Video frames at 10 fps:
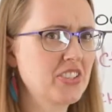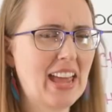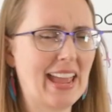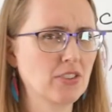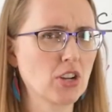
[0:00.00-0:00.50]

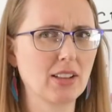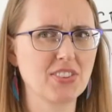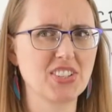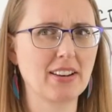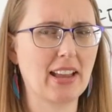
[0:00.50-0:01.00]
tanked all of a
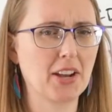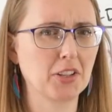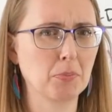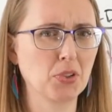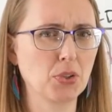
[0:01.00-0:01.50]
sudden out of
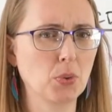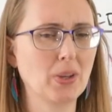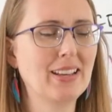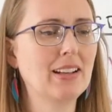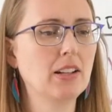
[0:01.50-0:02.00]
the blue,
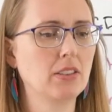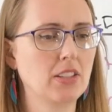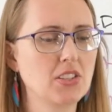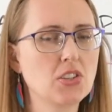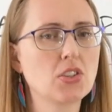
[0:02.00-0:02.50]

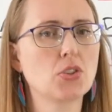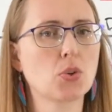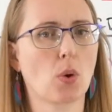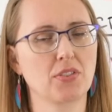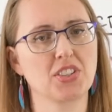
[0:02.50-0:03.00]
this is the
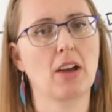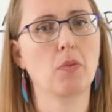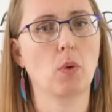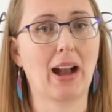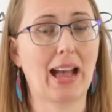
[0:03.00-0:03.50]
sort of stuff
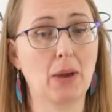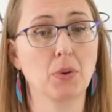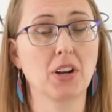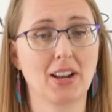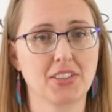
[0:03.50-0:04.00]
where I would
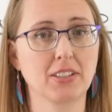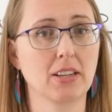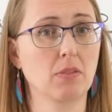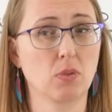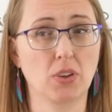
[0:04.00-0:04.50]

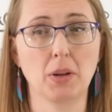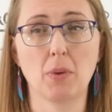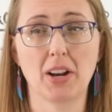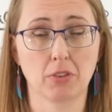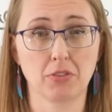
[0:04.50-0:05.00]
honestly really
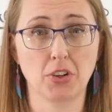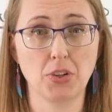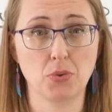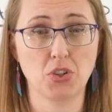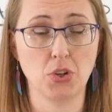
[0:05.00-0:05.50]
want to refer
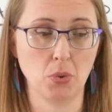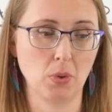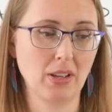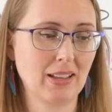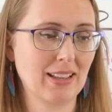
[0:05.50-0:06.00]
you to
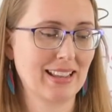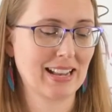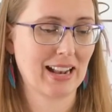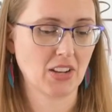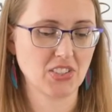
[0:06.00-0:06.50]

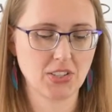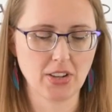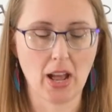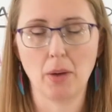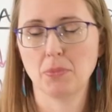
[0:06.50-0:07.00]

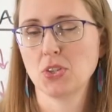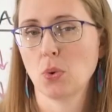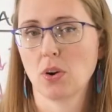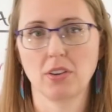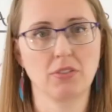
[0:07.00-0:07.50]
some
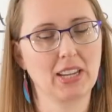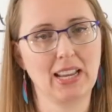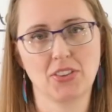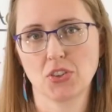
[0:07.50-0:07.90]
sort of a cancer